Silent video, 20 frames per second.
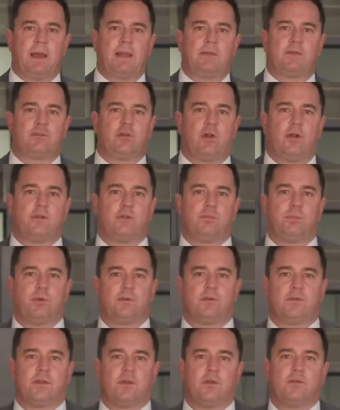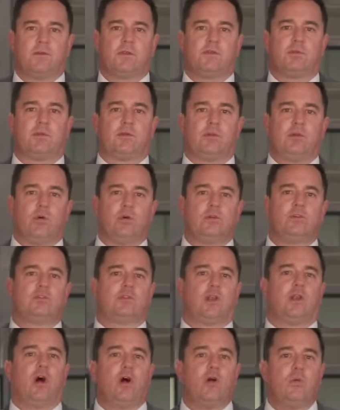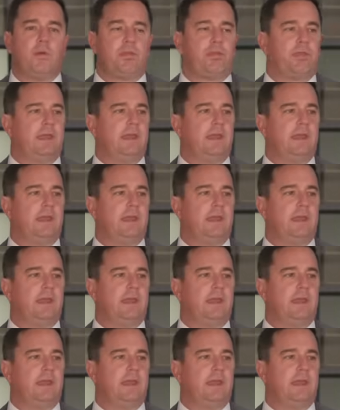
bus transport service was launched along with